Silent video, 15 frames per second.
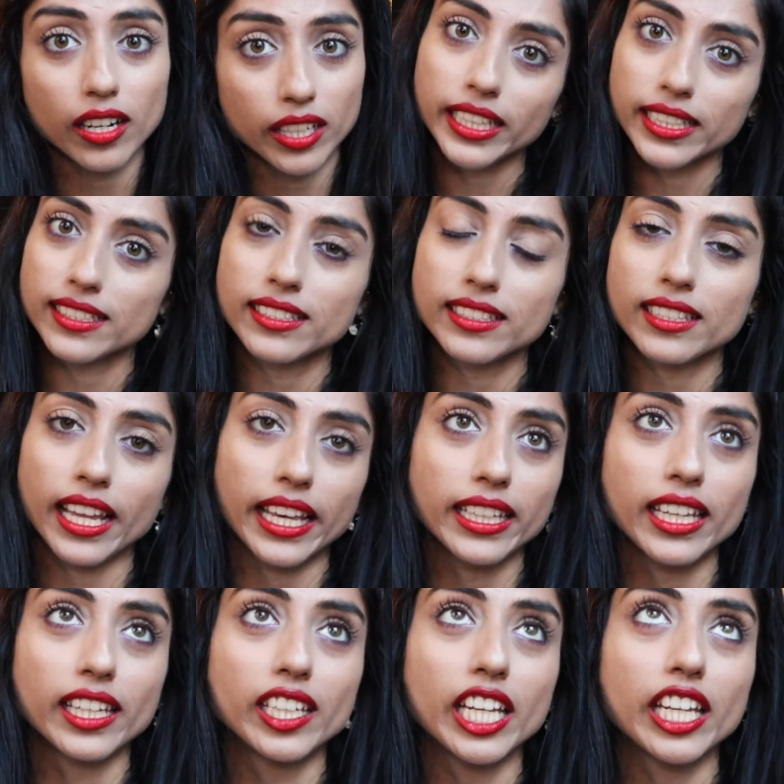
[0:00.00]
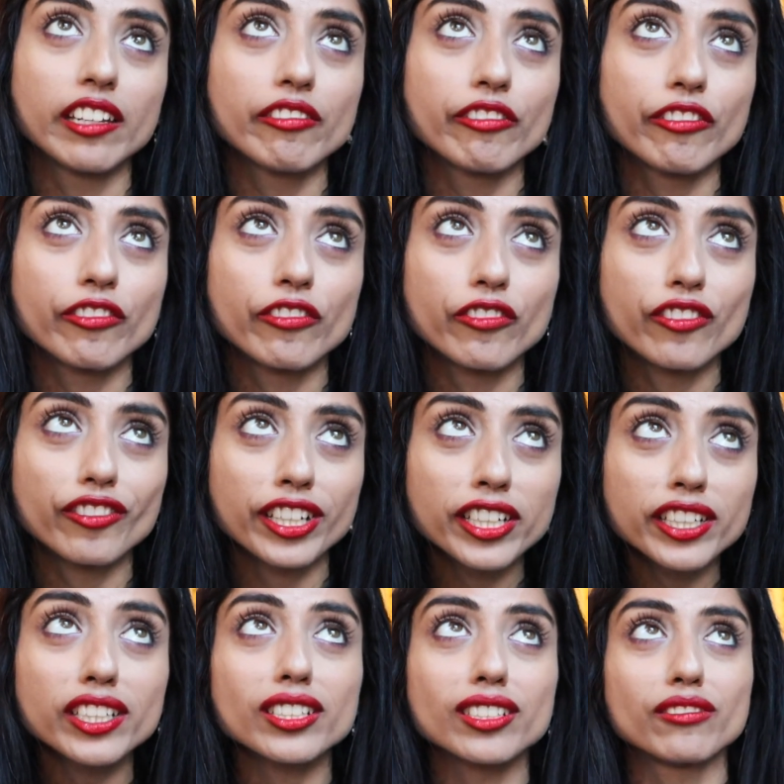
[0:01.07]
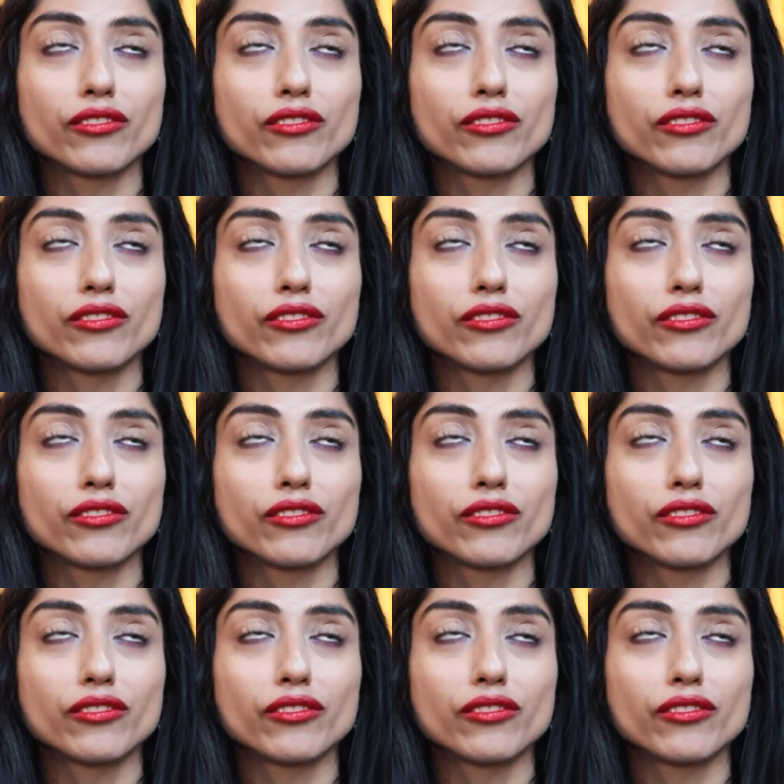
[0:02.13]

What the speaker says: is like an infinite